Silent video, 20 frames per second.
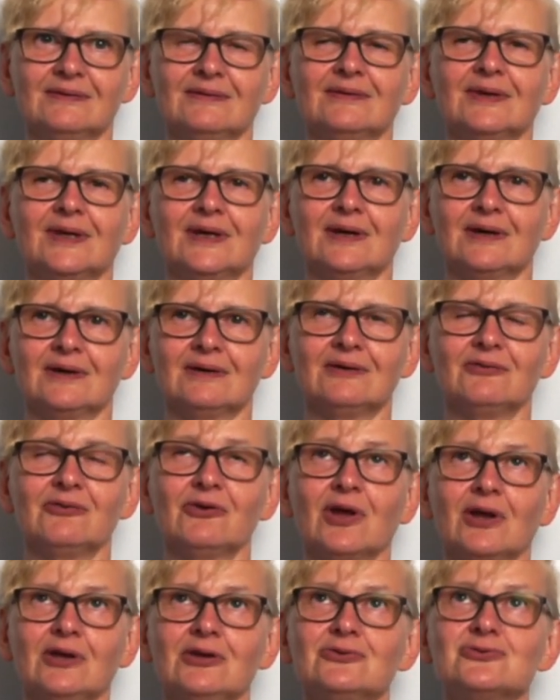Yeah, you
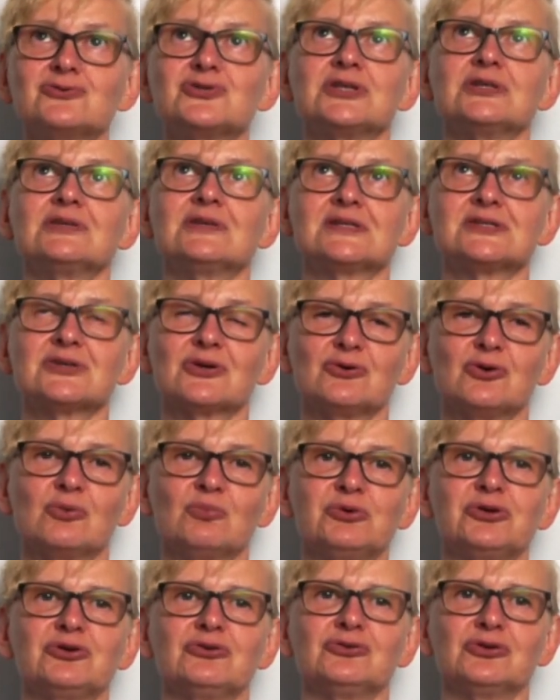can use it as a
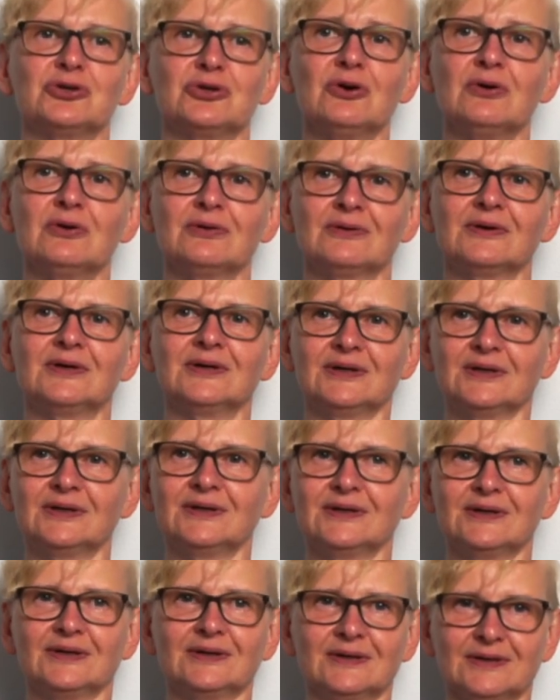computer
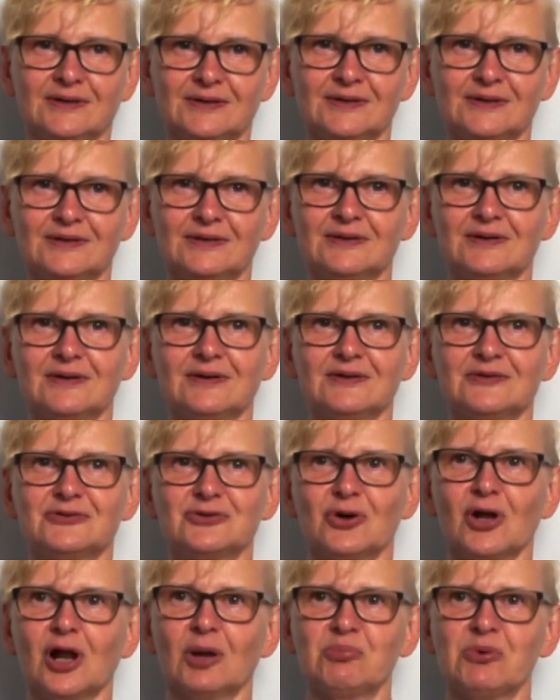to
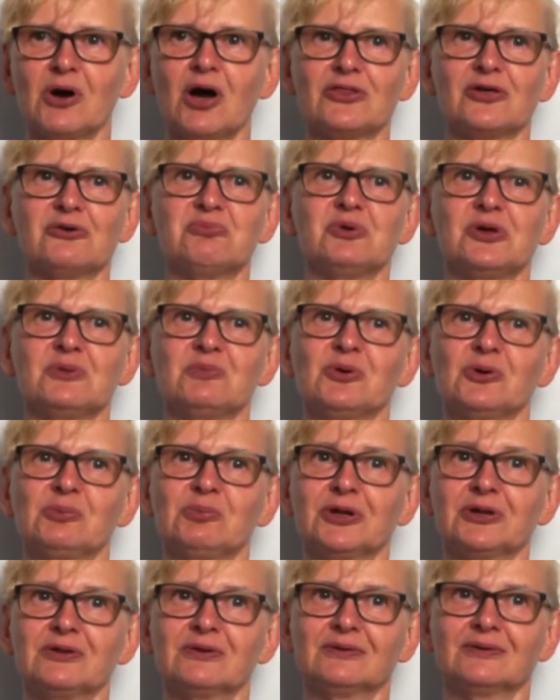help other people,
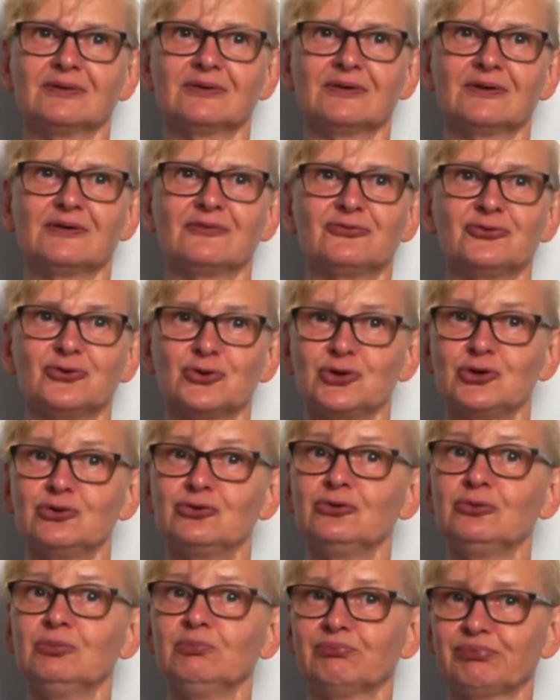but for
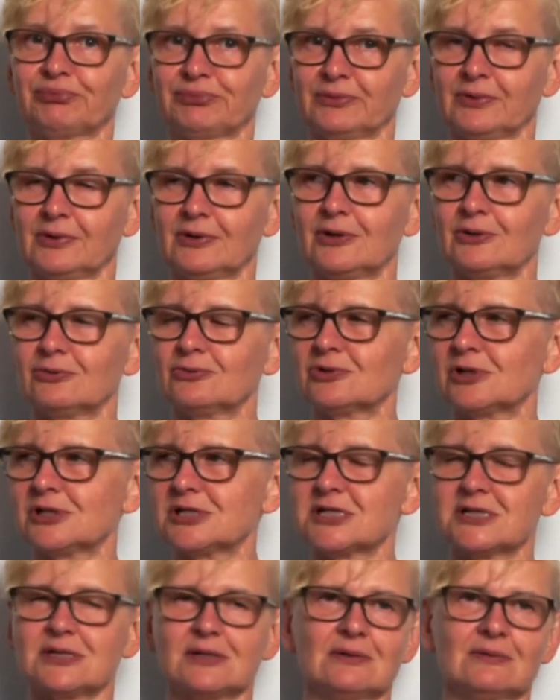you, don't
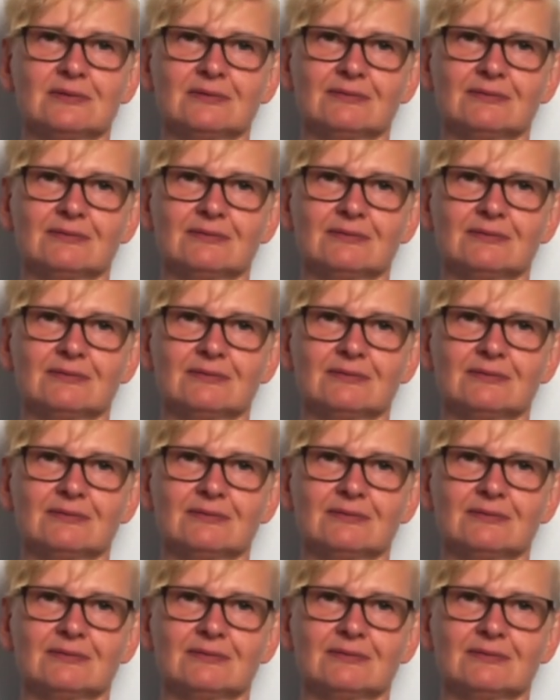listen.